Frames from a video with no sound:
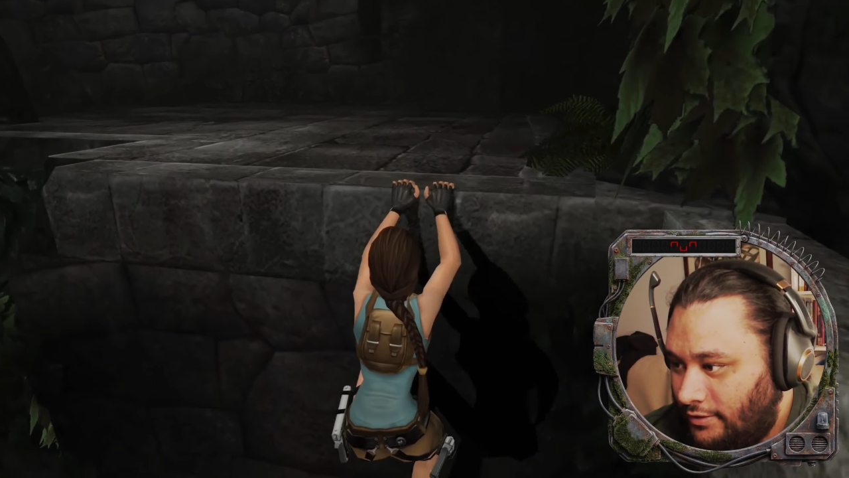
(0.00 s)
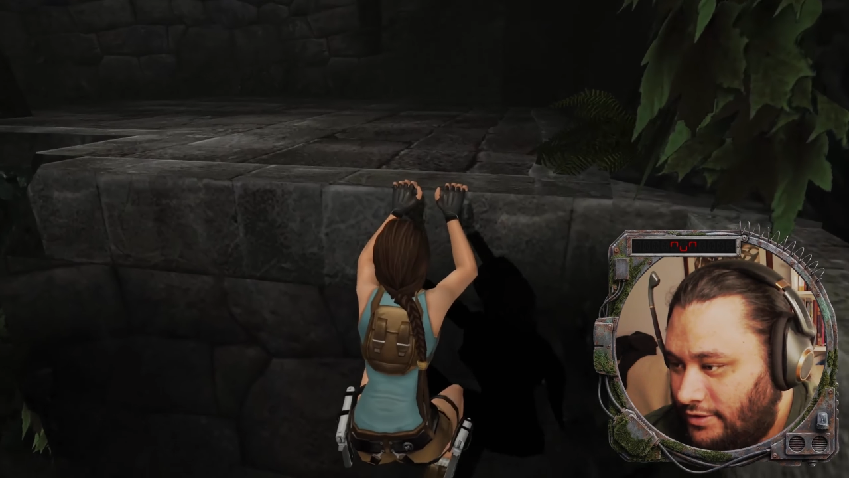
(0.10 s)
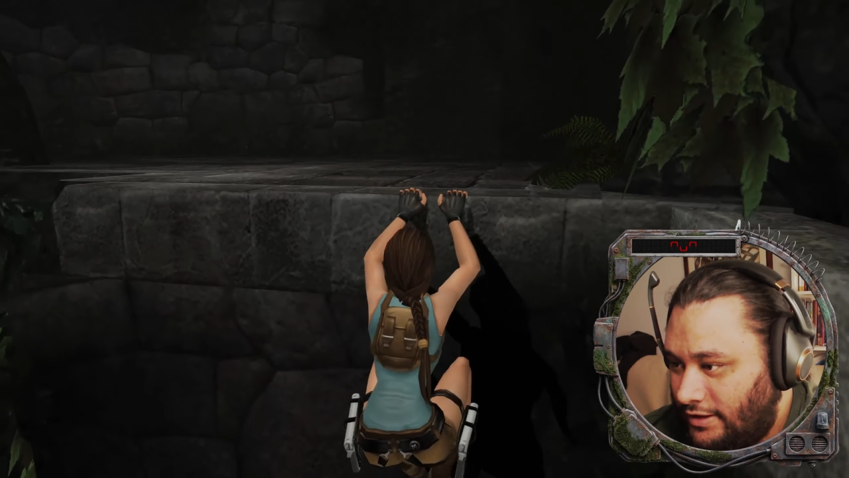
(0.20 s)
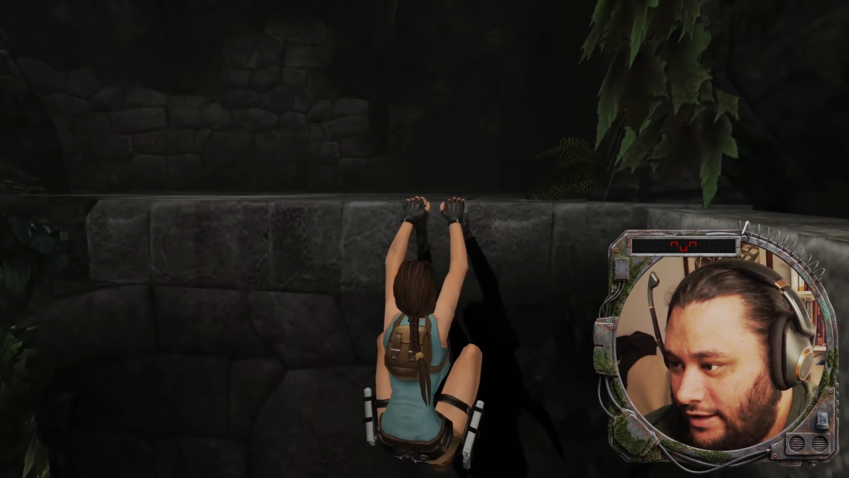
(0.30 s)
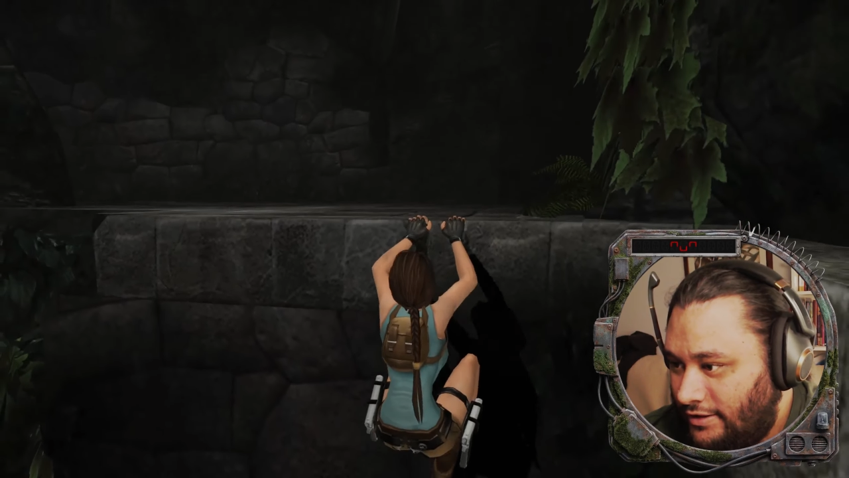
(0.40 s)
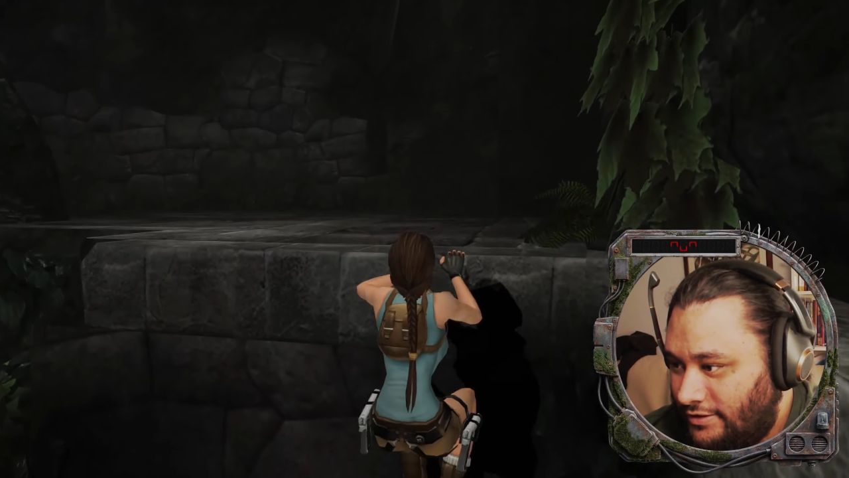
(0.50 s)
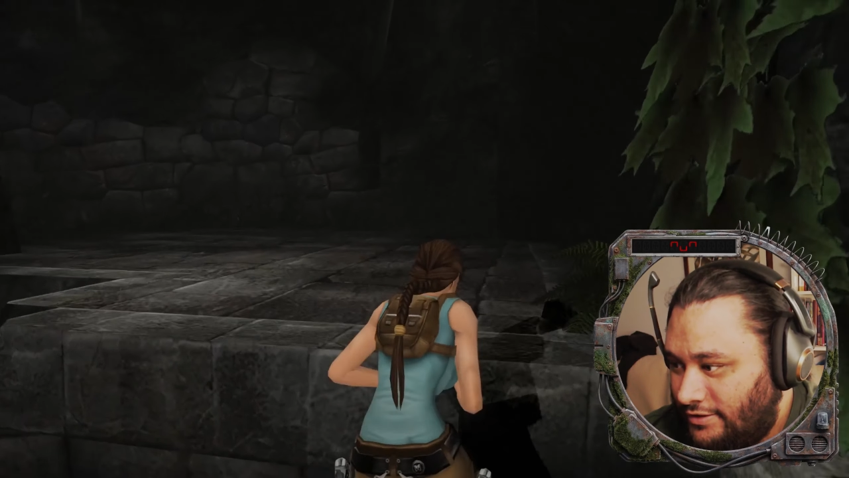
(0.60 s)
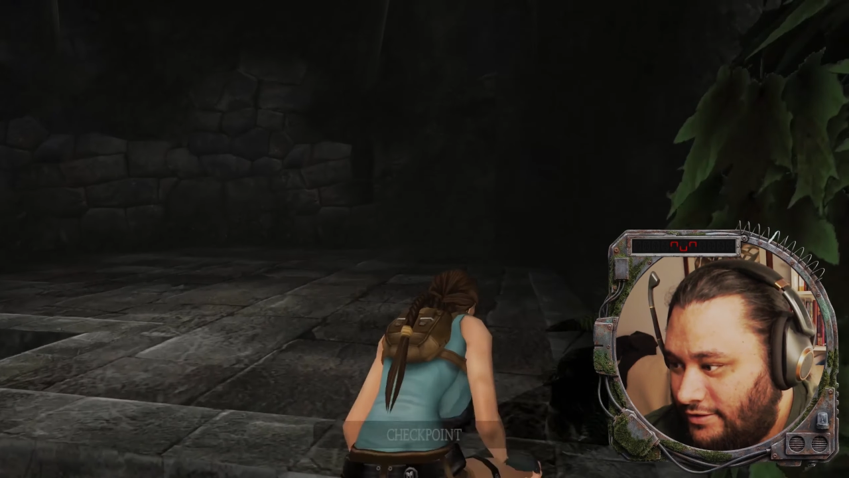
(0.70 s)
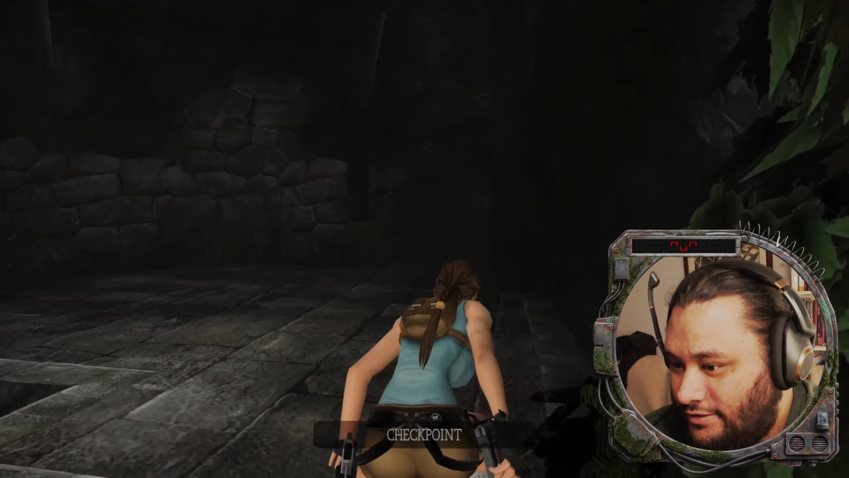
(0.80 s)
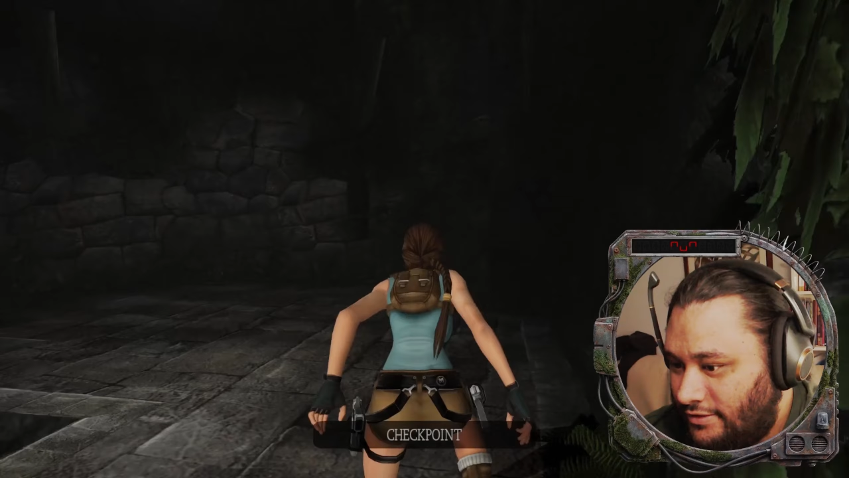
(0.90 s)
I'll say
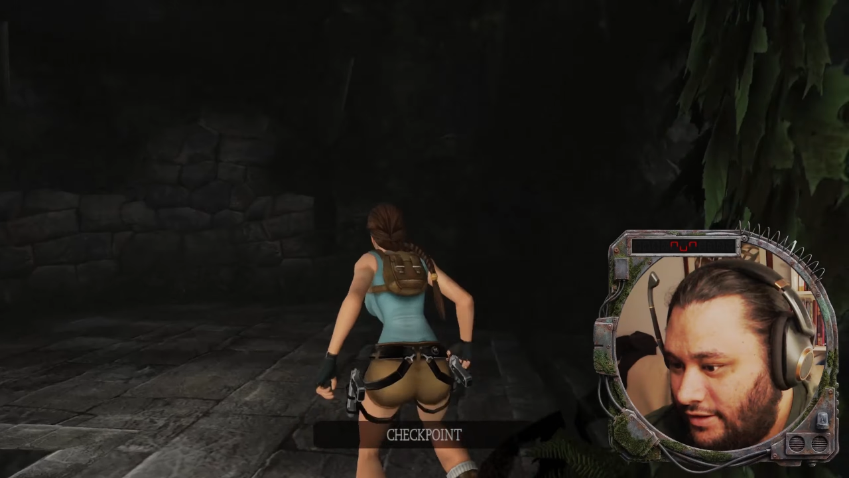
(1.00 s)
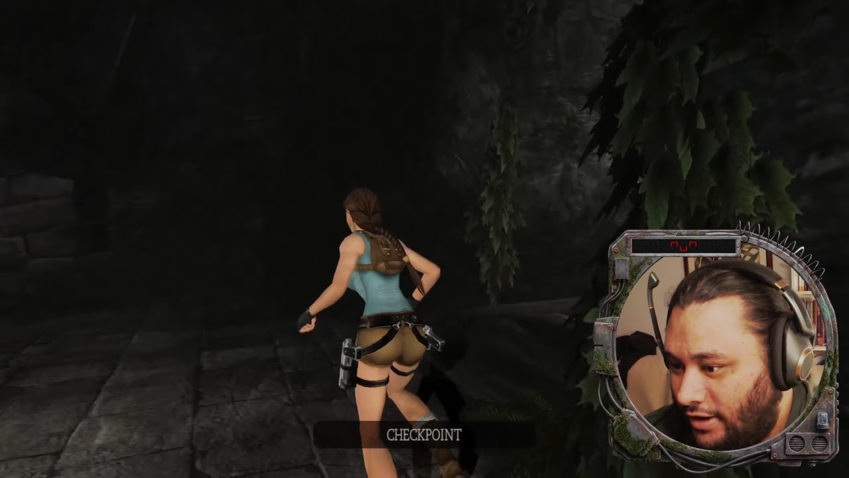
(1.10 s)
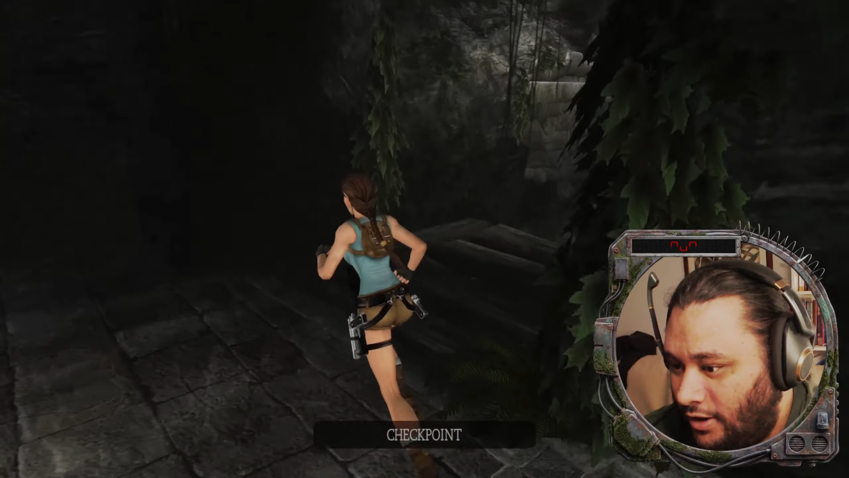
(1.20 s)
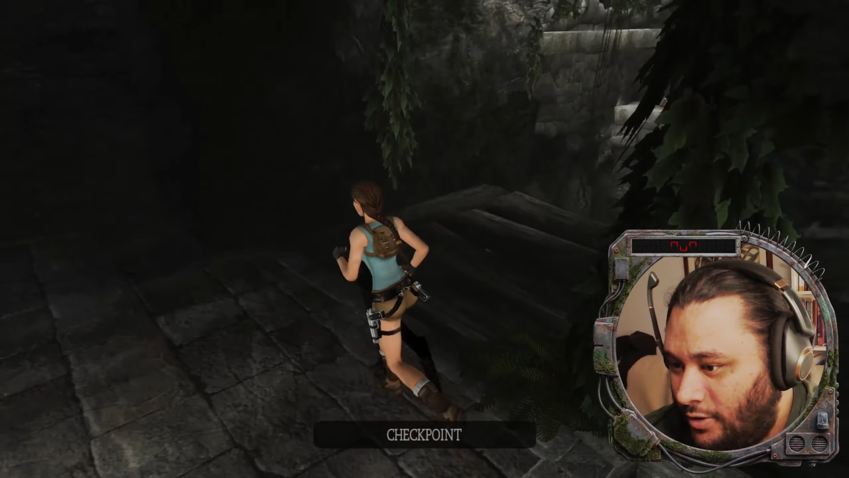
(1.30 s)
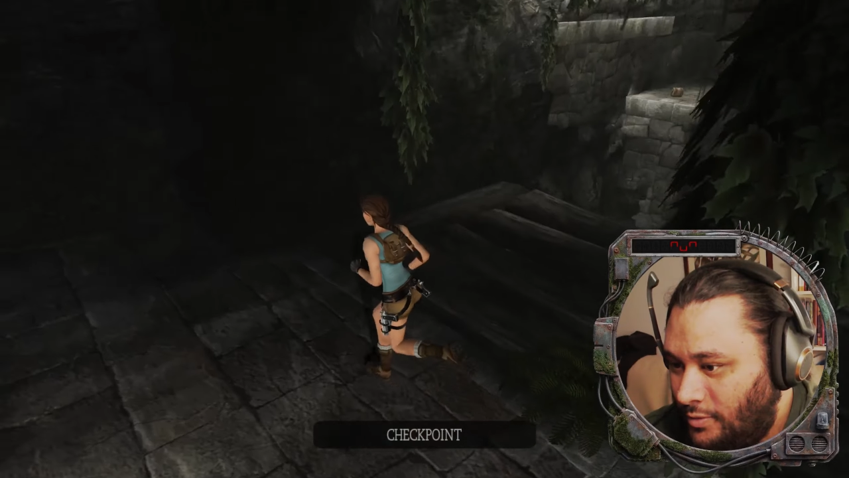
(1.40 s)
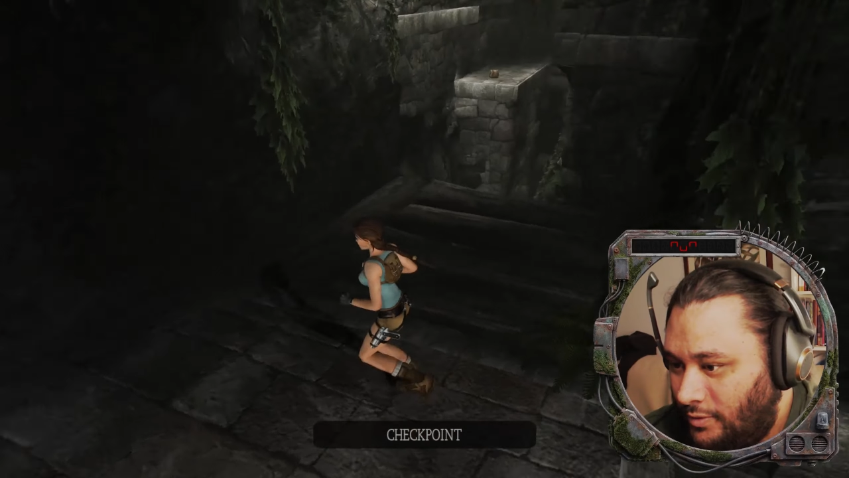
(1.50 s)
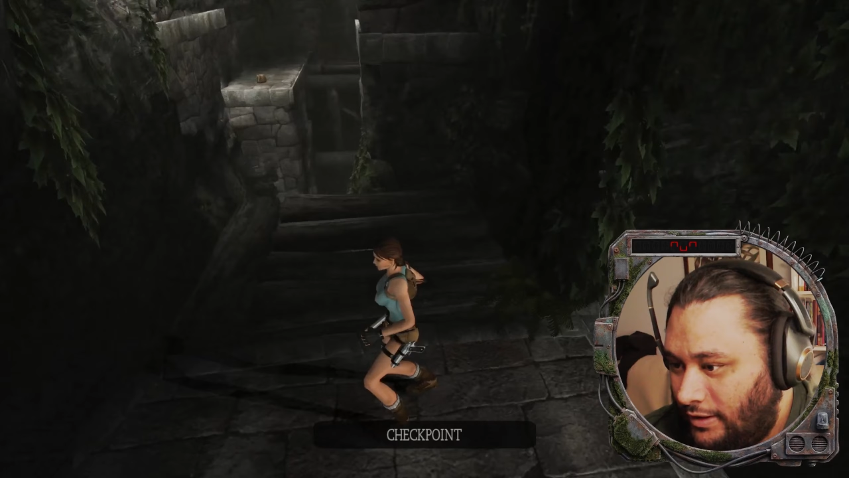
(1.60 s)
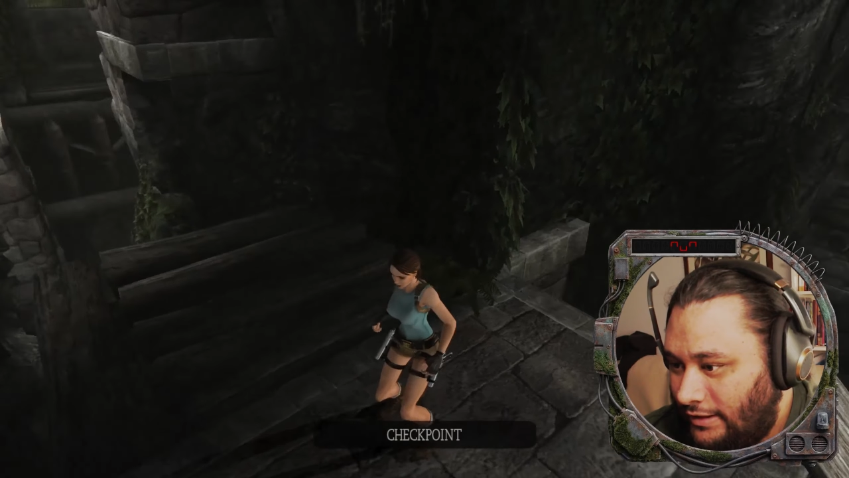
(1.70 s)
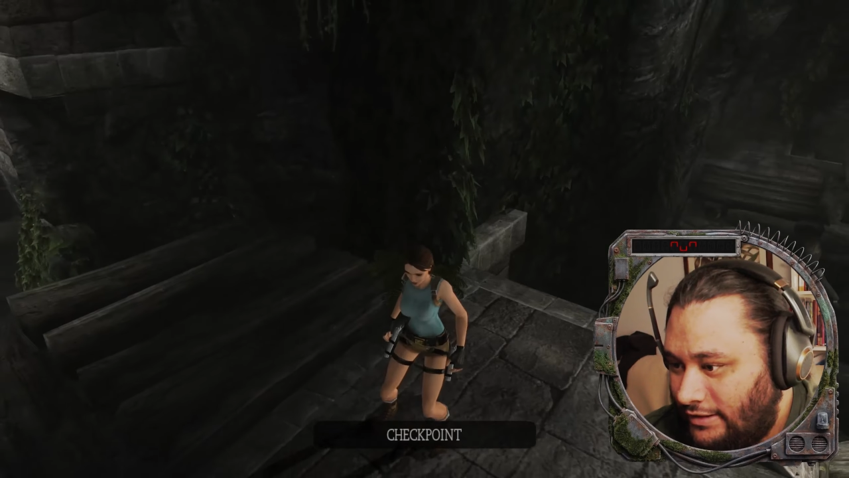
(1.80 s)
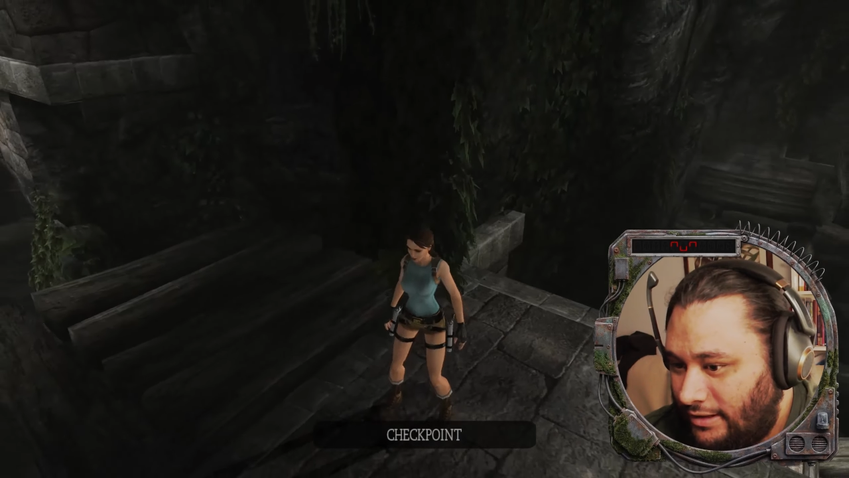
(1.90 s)
this whole
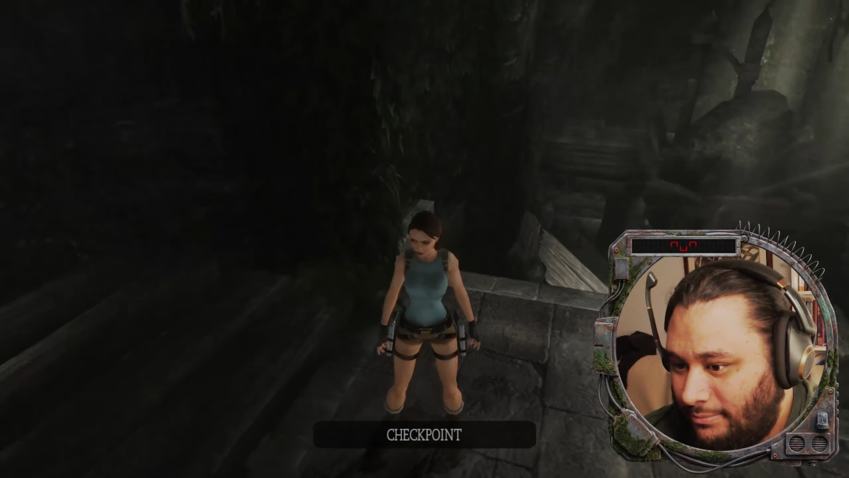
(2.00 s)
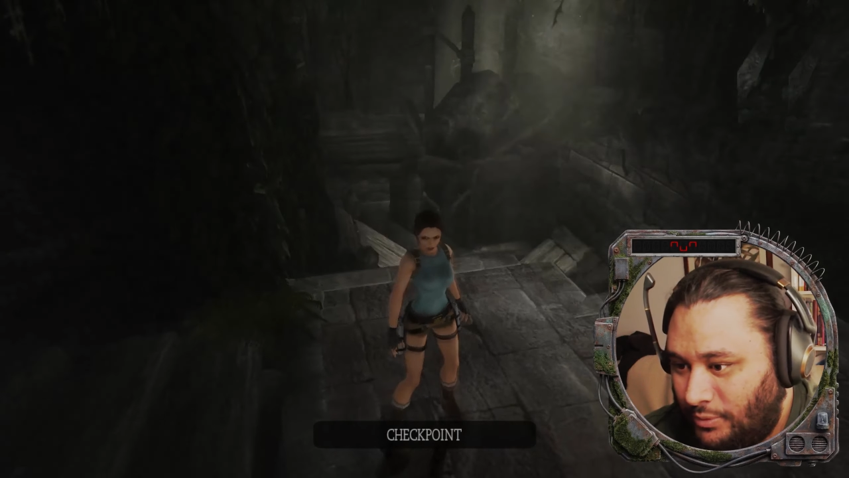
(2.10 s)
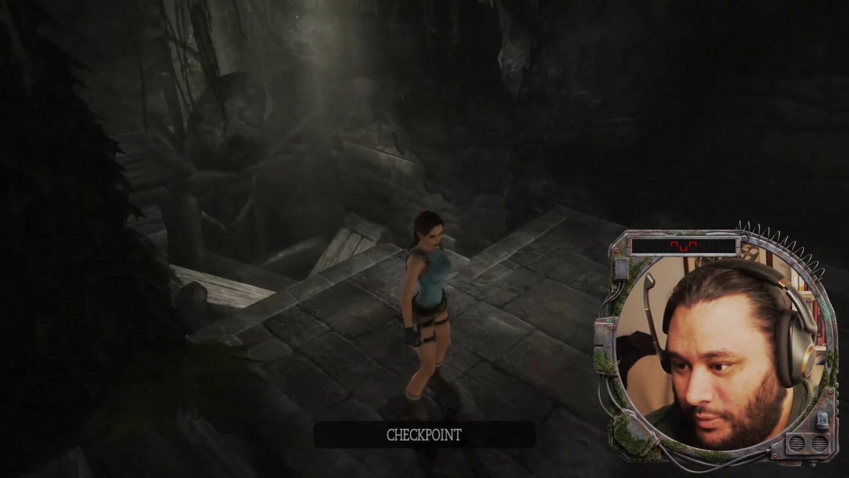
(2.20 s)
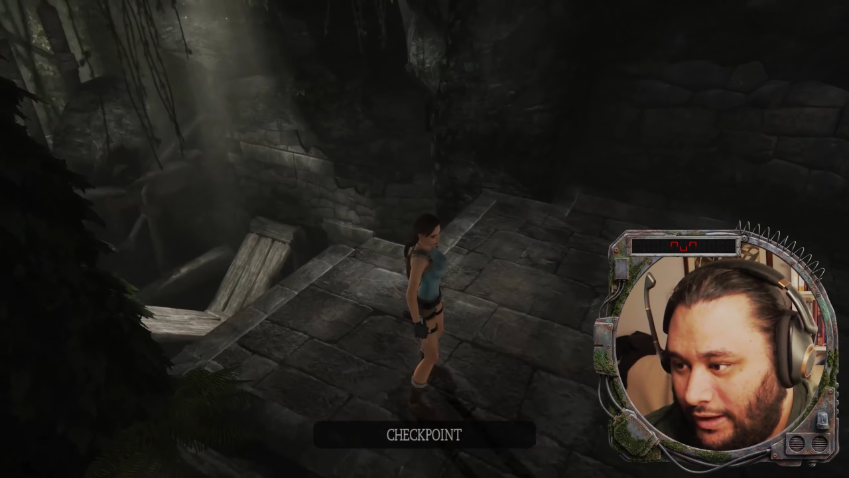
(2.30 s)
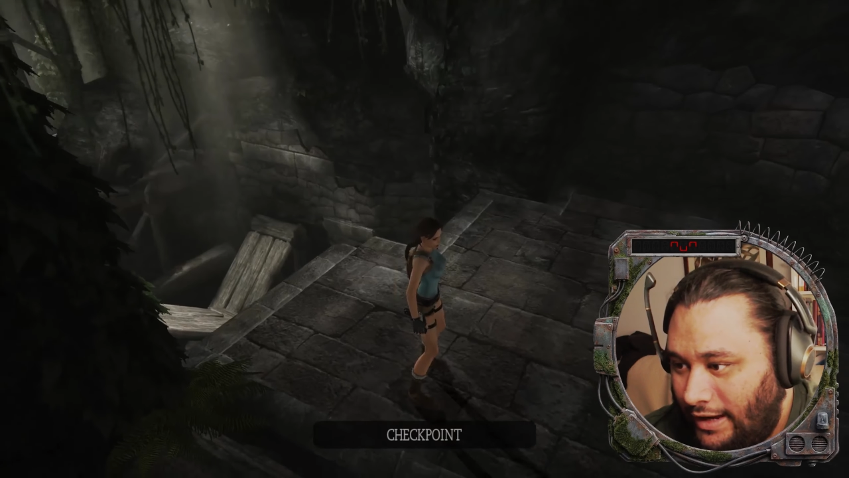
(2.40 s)
like temple